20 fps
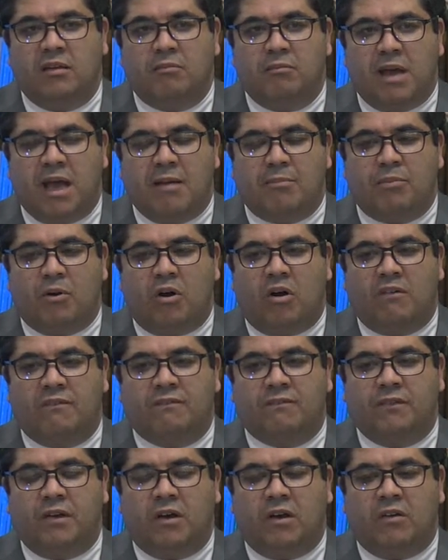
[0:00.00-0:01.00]
map of
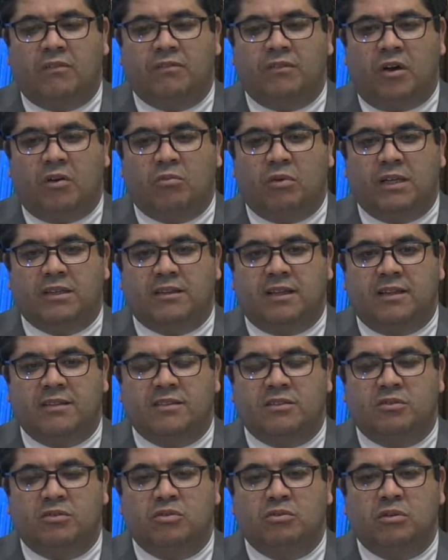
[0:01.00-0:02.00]

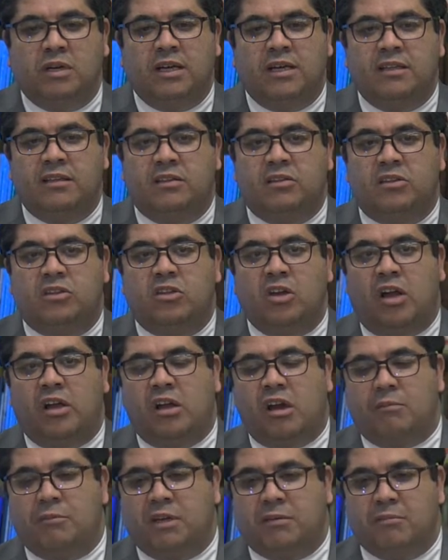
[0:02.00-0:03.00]
wetlands, to a
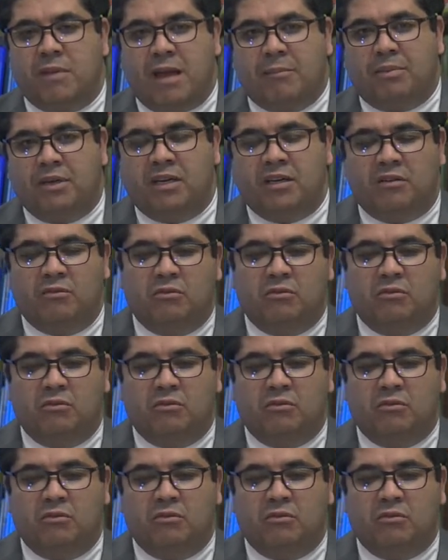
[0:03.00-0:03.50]
dynamic mapping,